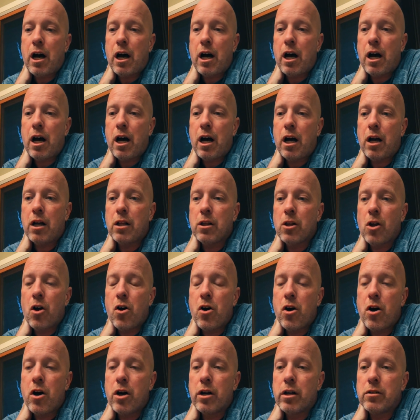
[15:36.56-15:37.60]
uh,
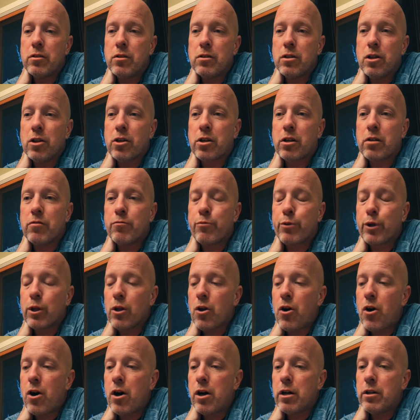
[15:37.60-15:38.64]
long
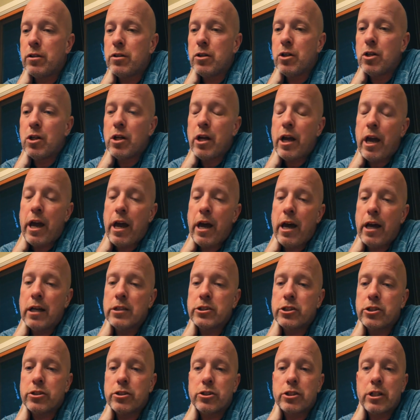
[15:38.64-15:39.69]
looking for long
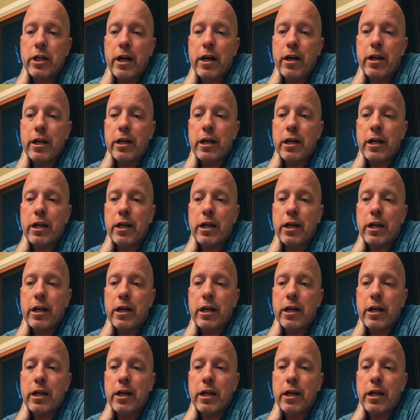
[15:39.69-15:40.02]
answers.